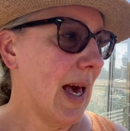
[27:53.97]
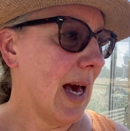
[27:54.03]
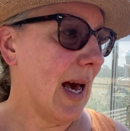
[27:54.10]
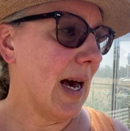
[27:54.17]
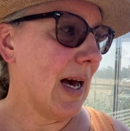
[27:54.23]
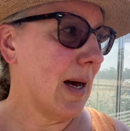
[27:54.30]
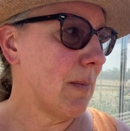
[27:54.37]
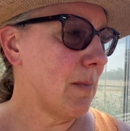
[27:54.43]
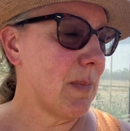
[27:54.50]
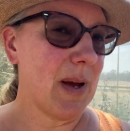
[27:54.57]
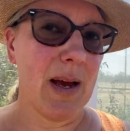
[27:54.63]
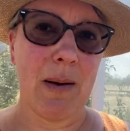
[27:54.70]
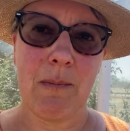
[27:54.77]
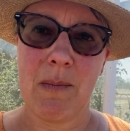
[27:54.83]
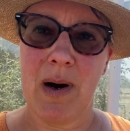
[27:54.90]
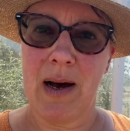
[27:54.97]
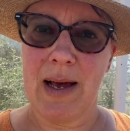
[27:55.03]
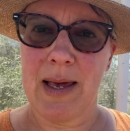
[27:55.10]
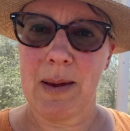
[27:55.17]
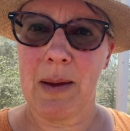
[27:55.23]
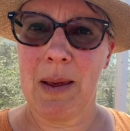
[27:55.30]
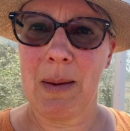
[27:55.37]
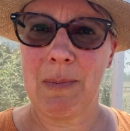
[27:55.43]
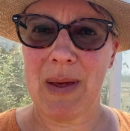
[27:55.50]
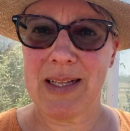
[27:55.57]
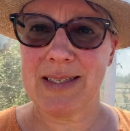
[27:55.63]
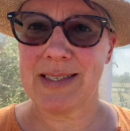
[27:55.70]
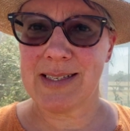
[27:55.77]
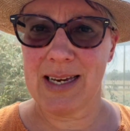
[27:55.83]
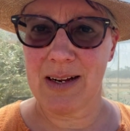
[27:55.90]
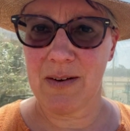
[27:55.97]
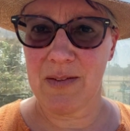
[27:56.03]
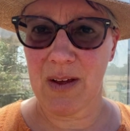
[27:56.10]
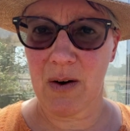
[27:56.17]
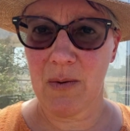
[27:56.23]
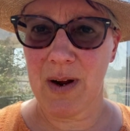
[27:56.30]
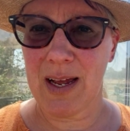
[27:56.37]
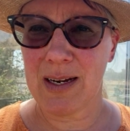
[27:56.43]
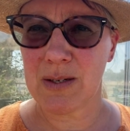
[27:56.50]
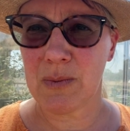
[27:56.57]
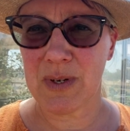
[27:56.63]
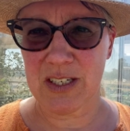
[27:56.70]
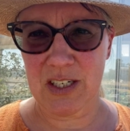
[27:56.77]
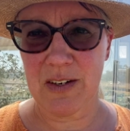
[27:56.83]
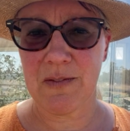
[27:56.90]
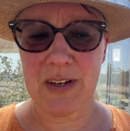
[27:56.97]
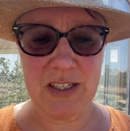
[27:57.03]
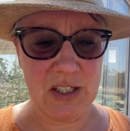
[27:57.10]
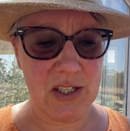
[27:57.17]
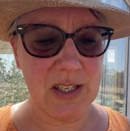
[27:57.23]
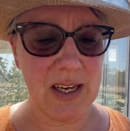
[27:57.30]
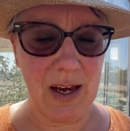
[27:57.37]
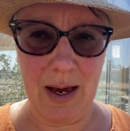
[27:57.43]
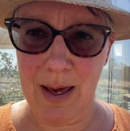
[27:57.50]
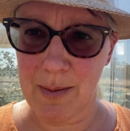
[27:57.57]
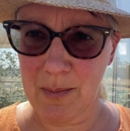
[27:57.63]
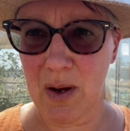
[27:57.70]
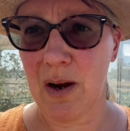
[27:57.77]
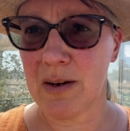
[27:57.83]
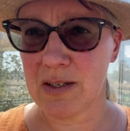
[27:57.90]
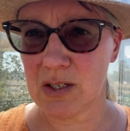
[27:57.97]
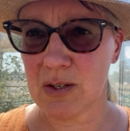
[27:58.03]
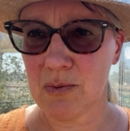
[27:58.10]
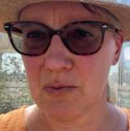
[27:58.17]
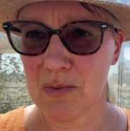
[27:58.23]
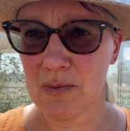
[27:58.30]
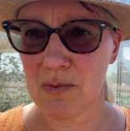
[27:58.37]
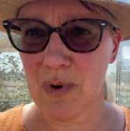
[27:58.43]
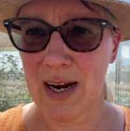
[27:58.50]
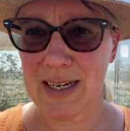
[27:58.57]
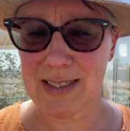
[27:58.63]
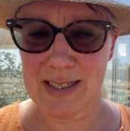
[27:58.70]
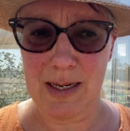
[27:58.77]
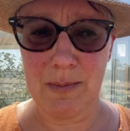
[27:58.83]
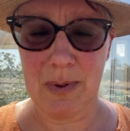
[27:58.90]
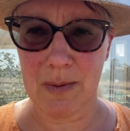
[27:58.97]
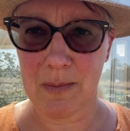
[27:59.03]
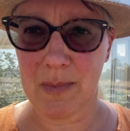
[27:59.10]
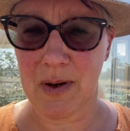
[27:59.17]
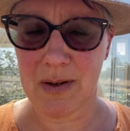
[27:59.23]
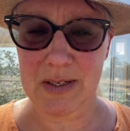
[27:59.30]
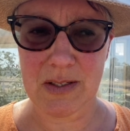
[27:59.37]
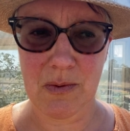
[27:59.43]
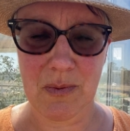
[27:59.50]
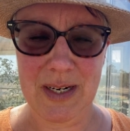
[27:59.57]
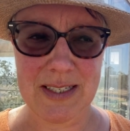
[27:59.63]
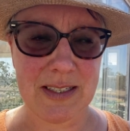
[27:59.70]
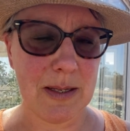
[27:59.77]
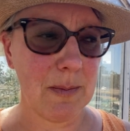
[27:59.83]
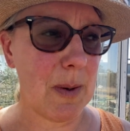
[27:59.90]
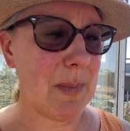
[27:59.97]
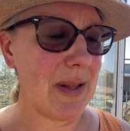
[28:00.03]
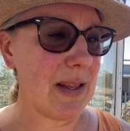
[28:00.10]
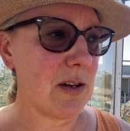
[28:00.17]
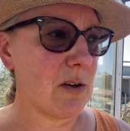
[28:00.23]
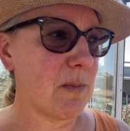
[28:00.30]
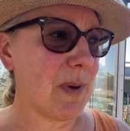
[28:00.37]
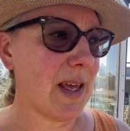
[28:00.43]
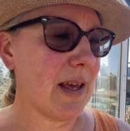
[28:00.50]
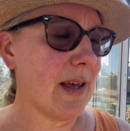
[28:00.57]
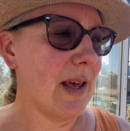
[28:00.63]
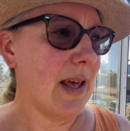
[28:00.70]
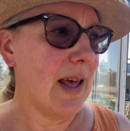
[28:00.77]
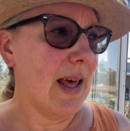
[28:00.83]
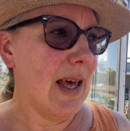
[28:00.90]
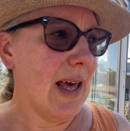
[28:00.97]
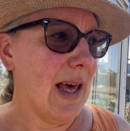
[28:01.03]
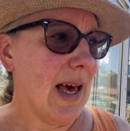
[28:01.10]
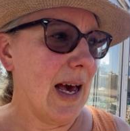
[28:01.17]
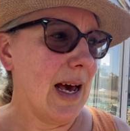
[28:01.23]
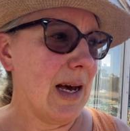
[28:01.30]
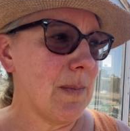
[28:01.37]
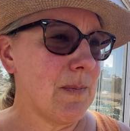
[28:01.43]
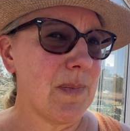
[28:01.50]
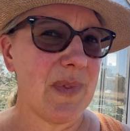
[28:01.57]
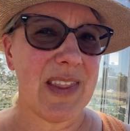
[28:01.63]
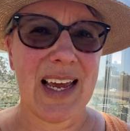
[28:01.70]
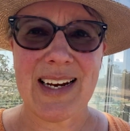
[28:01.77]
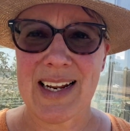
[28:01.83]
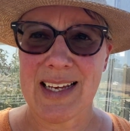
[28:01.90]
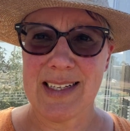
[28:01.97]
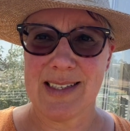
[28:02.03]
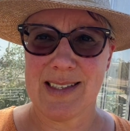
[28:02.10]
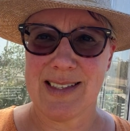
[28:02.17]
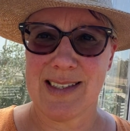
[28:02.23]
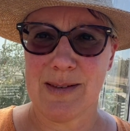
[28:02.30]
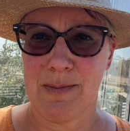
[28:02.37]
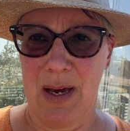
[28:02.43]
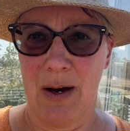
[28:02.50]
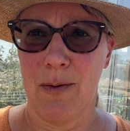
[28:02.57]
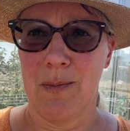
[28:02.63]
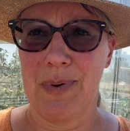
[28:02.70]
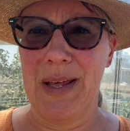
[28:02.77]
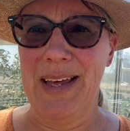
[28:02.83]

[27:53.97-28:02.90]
But my bed's down on the ground, which eventually I am going to raise up. I'm going to raise them up a little bit. They need some help.